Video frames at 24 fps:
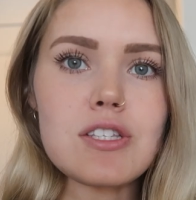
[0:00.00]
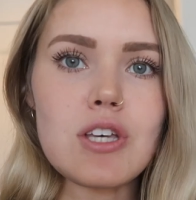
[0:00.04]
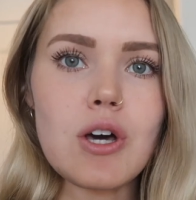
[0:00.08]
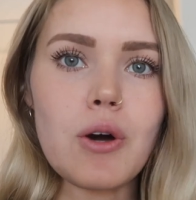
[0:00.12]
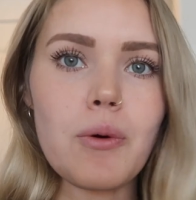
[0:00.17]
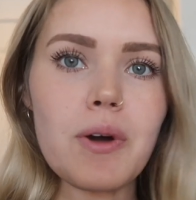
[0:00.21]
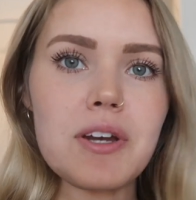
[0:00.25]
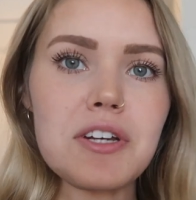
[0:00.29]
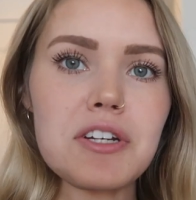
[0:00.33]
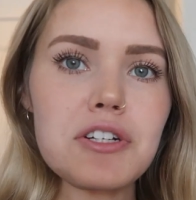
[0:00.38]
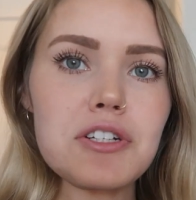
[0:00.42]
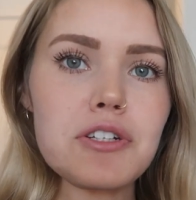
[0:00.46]
So
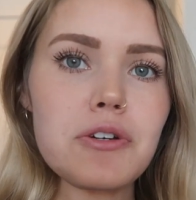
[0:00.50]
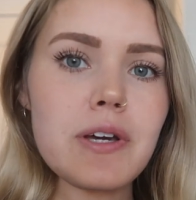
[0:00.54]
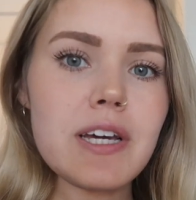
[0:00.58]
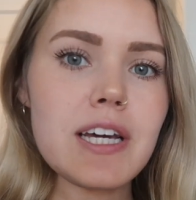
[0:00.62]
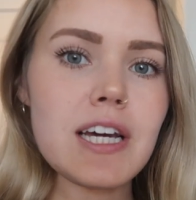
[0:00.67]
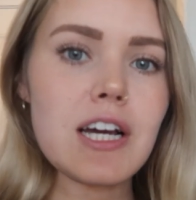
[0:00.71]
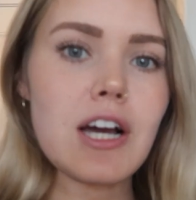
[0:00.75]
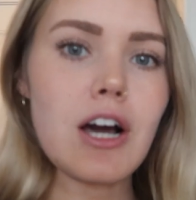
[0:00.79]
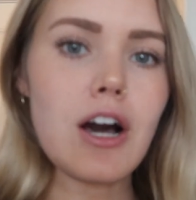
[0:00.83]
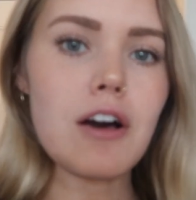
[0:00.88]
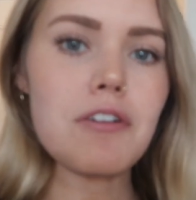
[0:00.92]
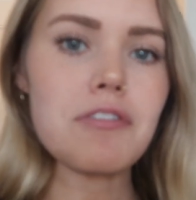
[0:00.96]
when you're doing
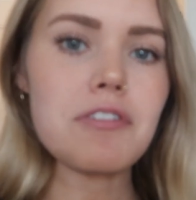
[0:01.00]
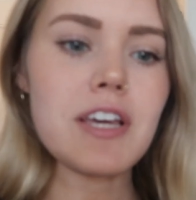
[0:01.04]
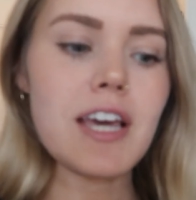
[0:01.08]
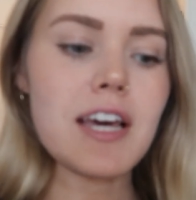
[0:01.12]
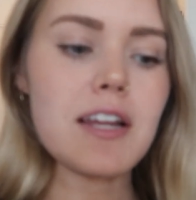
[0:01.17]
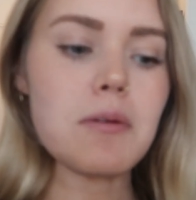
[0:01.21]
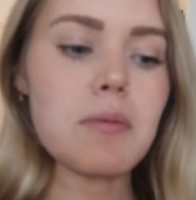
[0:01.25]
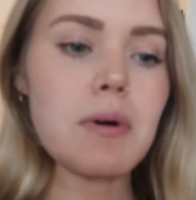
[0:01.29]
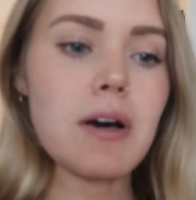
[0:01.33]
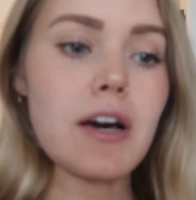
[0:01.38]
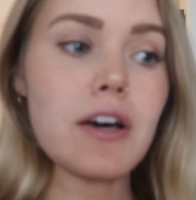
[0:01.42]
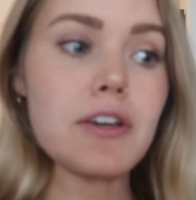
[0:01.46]
a coffee
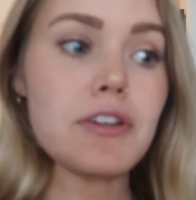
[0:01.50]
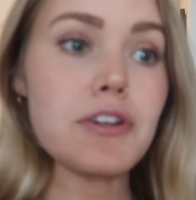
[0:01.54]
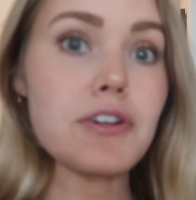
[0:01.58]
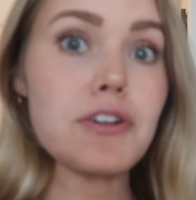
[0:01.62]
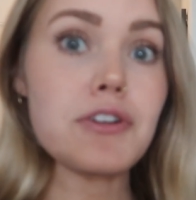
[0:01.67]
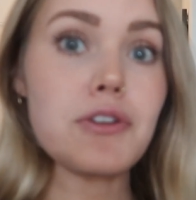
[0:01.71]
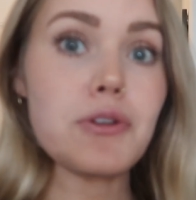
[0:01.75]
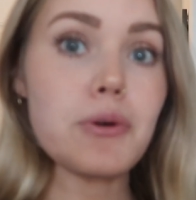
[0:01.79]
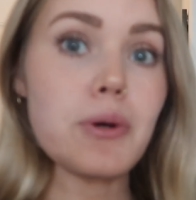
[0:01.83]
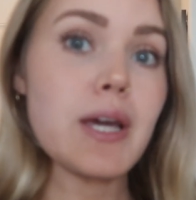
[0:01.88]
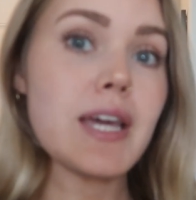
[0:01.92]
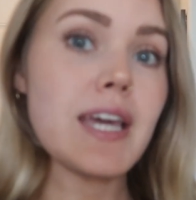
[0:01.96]
enema, you're
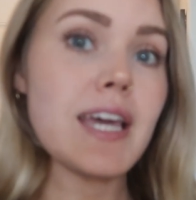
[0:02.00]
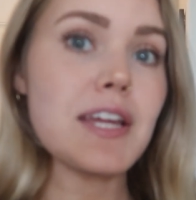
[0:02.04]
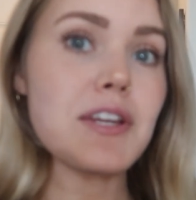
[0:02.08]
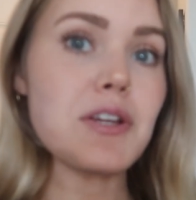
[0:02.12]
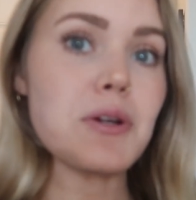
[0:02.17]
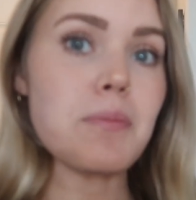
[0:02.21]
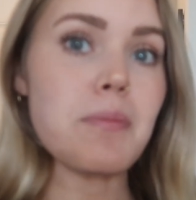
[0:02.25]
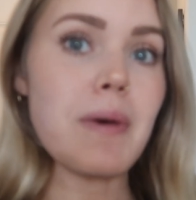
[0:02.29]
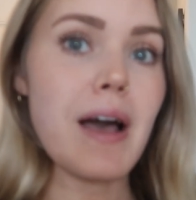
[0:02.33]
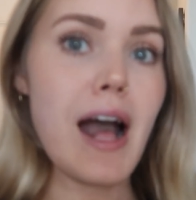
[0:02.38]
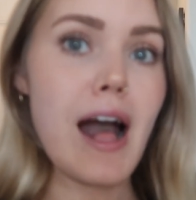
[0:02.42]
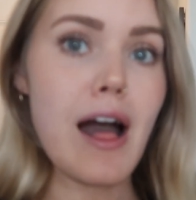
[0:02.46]
doing it in
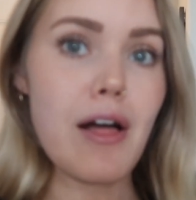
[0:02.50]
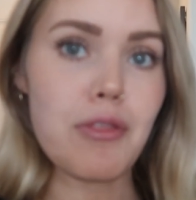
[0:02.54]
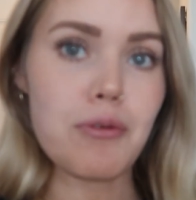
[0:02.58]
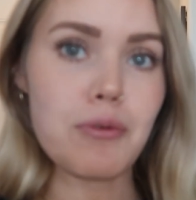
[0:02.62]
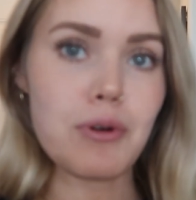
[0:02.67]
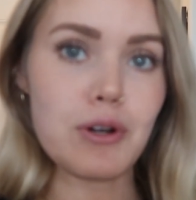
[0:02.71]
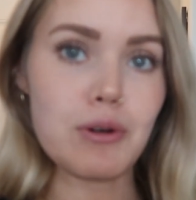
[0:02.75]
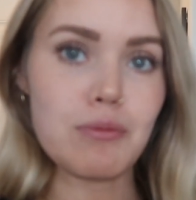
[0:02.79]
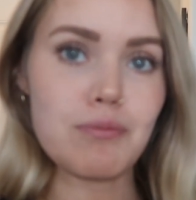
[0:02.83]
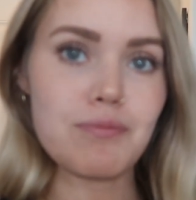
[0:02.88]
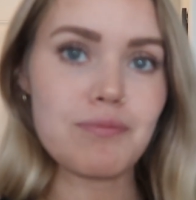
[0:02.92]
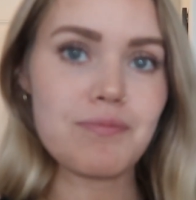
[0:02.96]
your
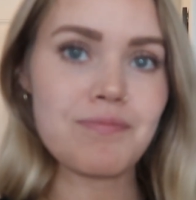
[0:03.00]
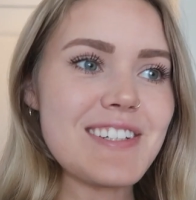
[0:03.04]
bathroom.